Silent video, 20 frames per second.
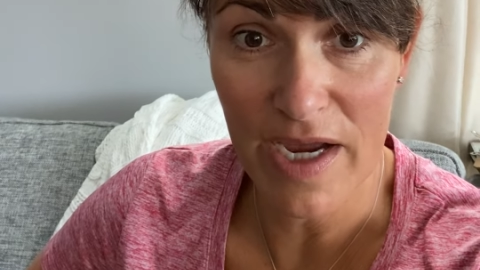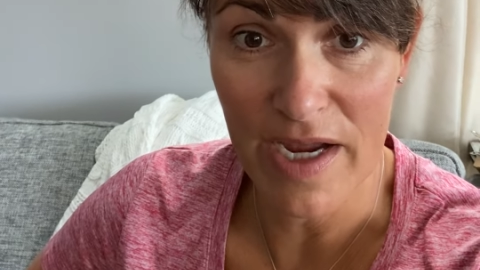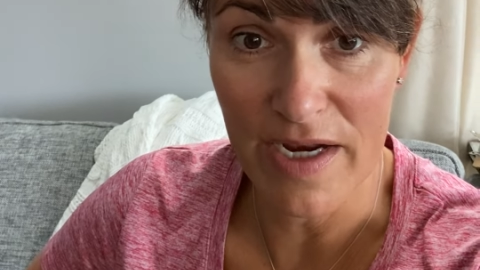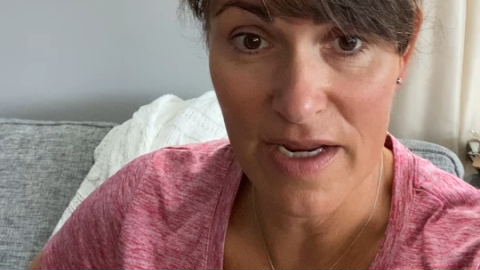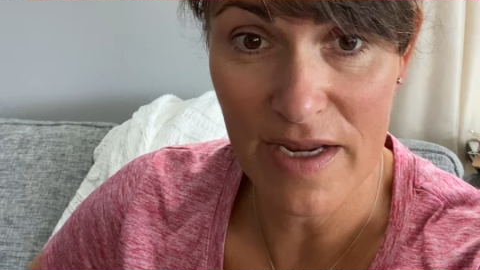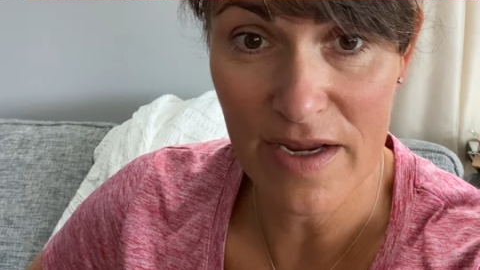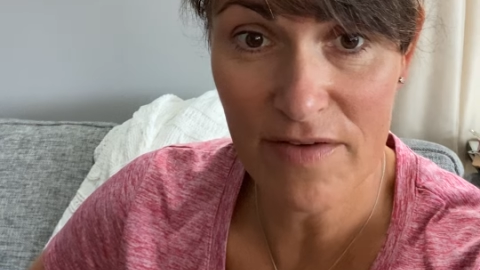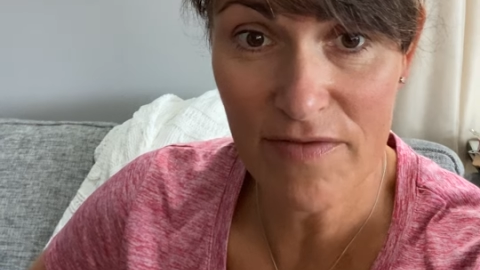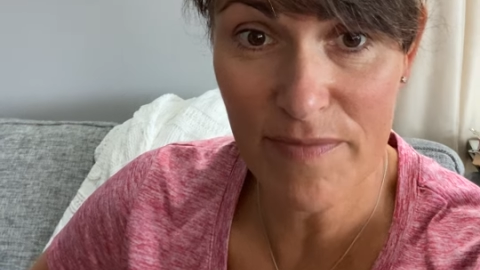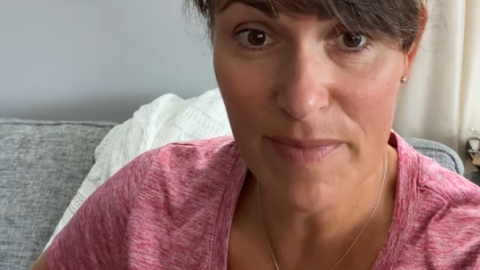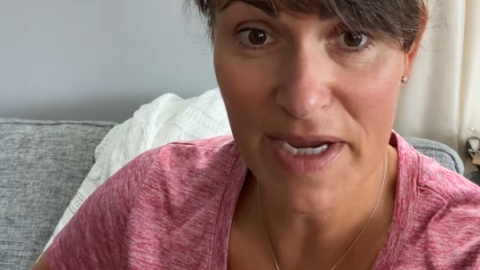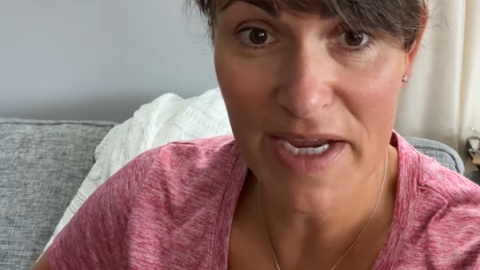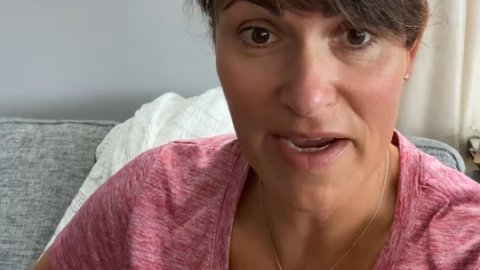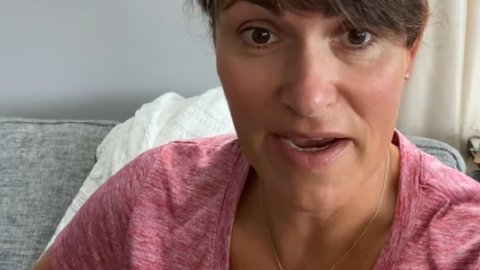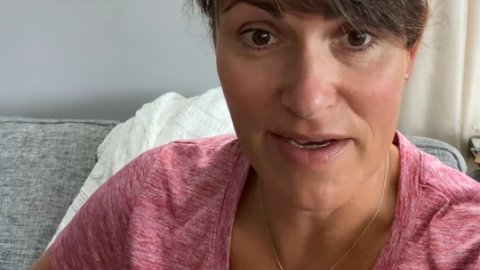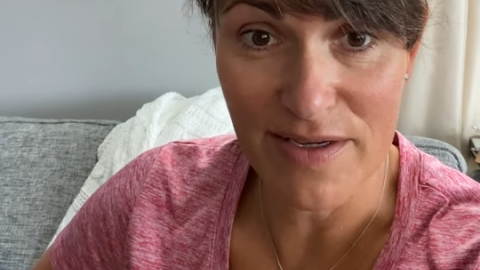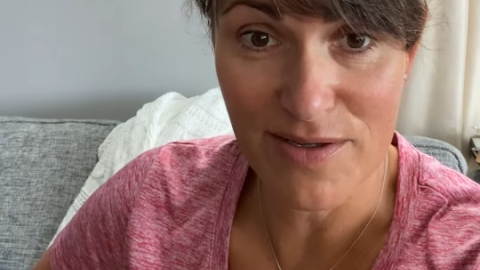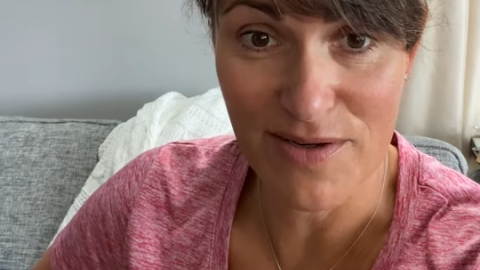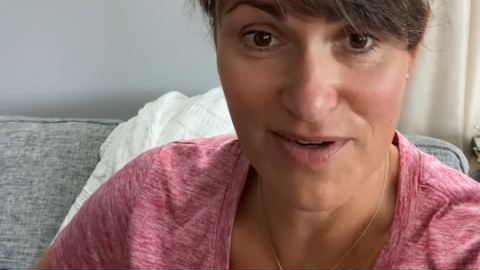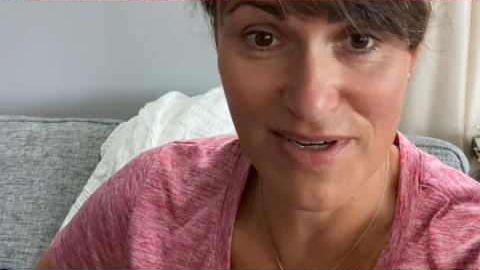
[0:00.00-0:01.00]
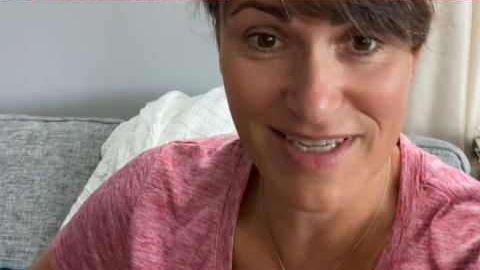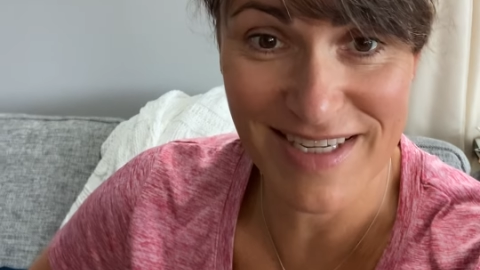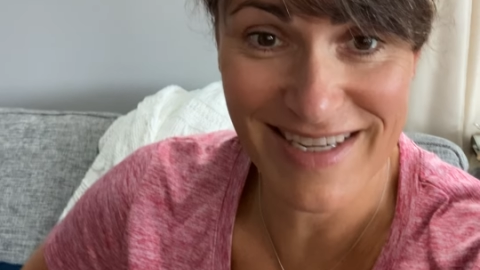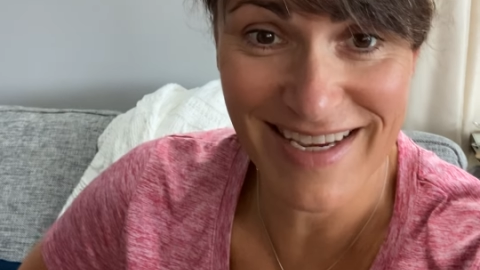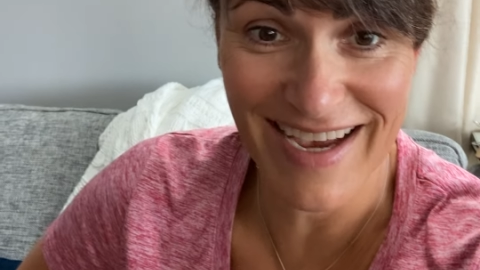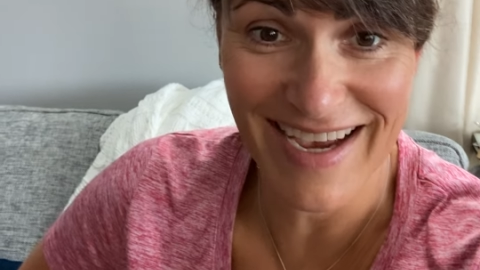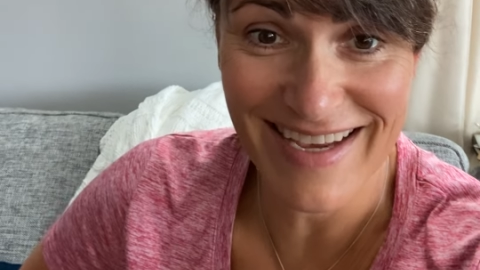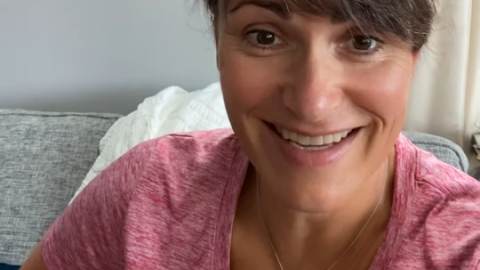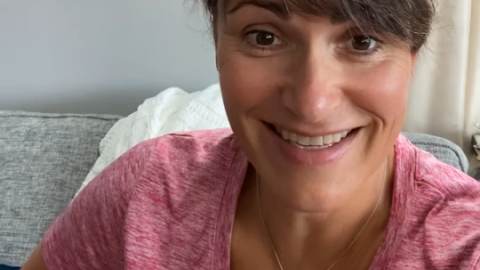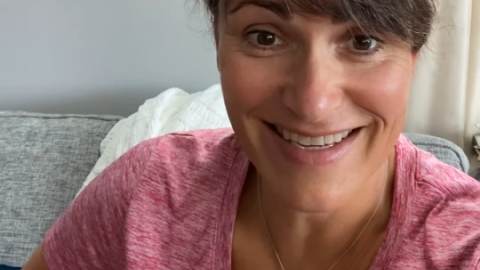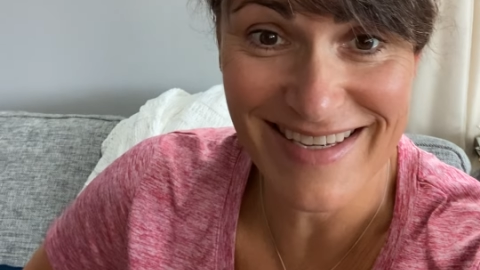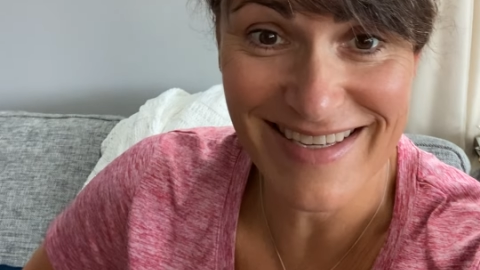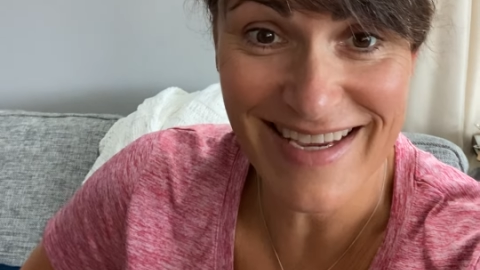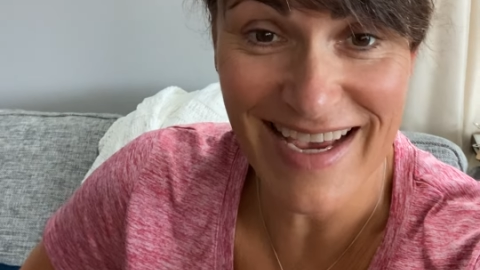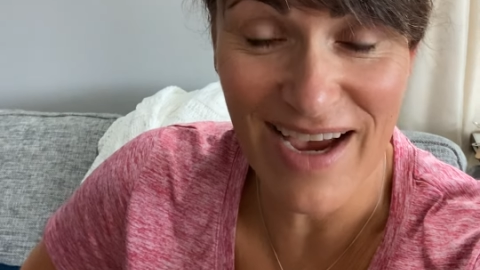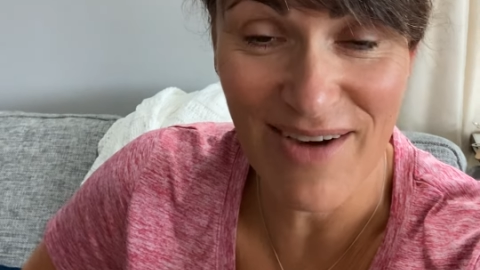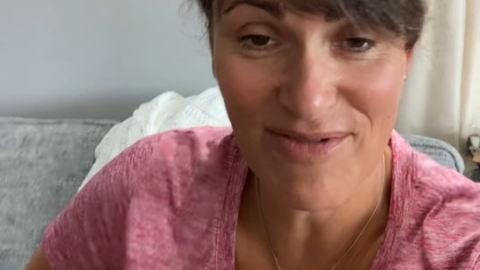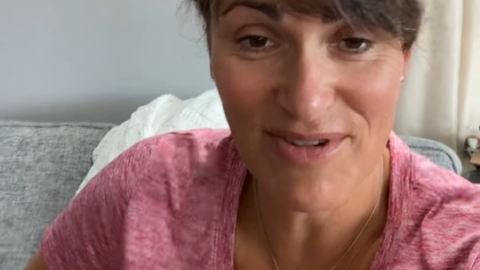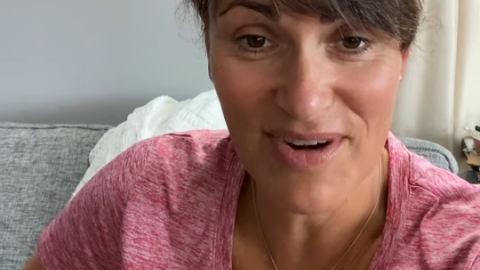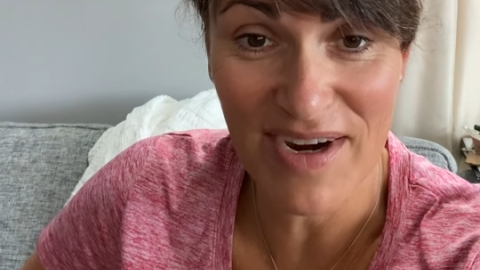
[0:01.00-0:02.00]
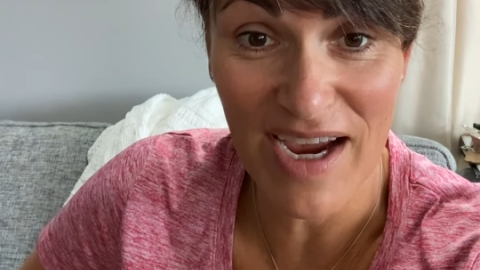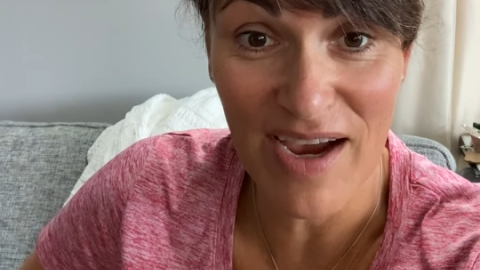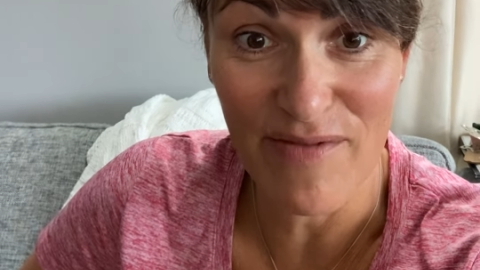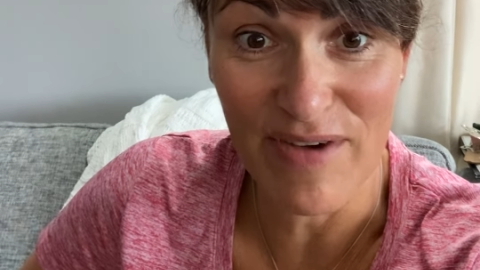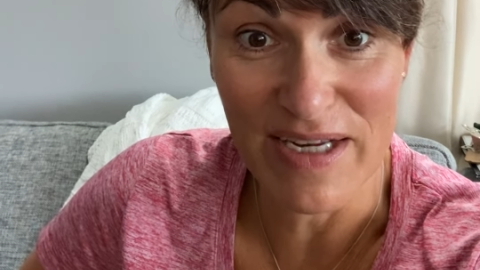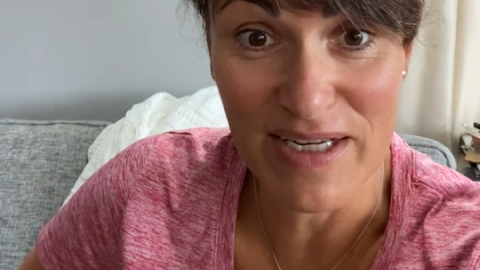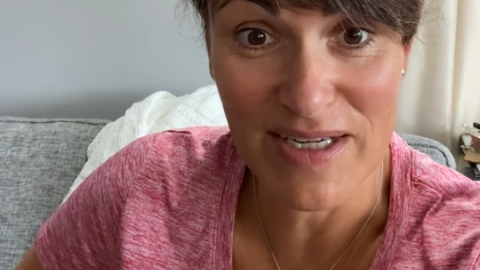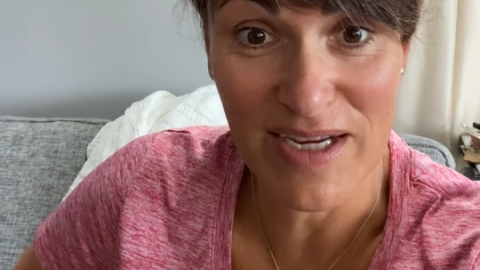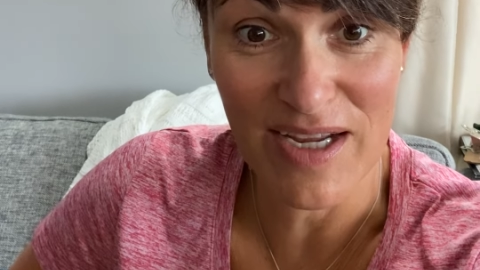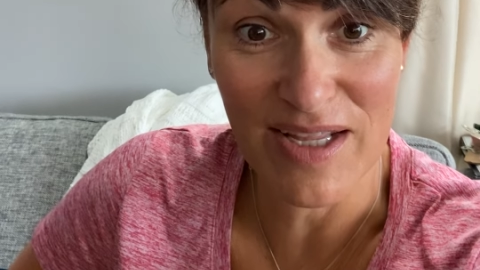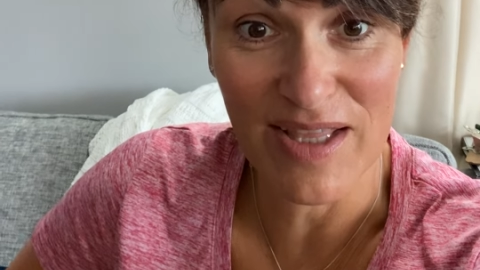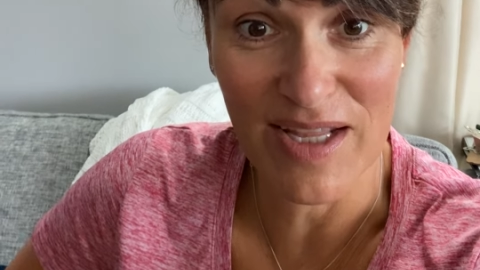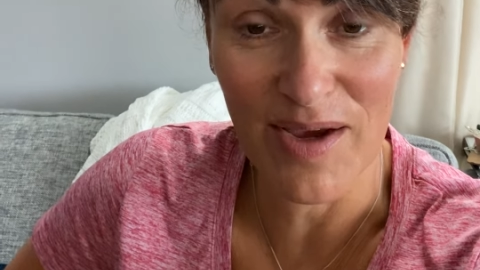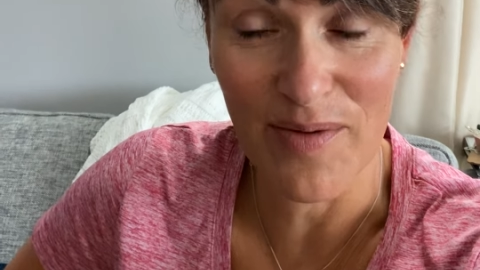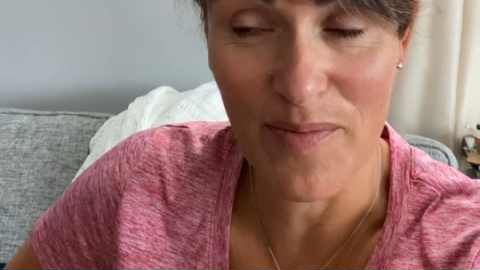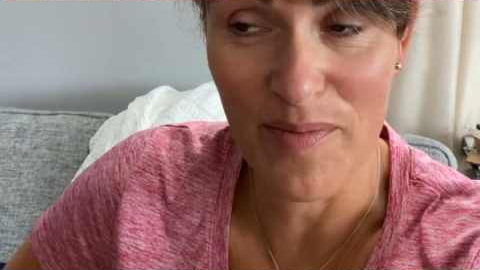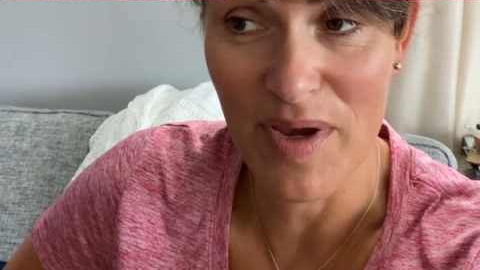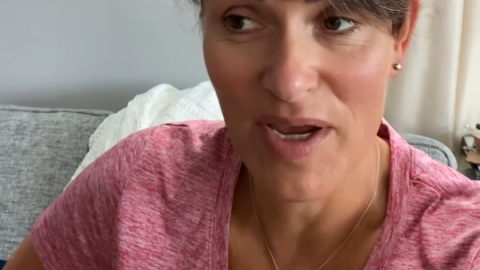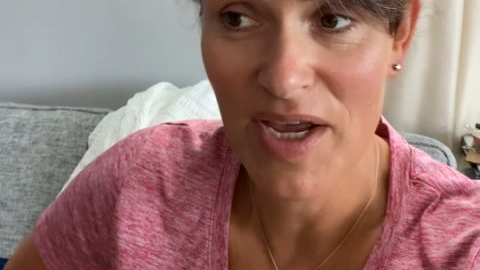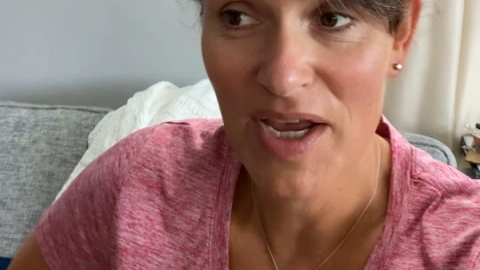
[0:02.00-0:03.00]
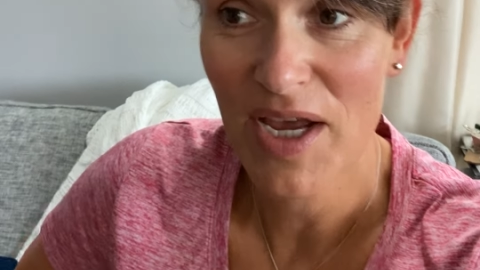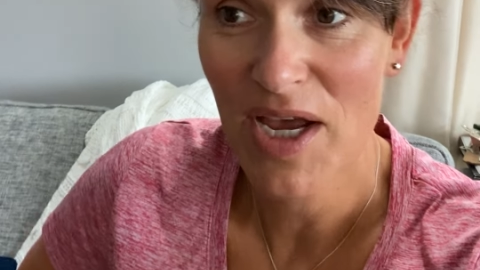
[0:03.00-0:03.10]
any of my exercises after having done them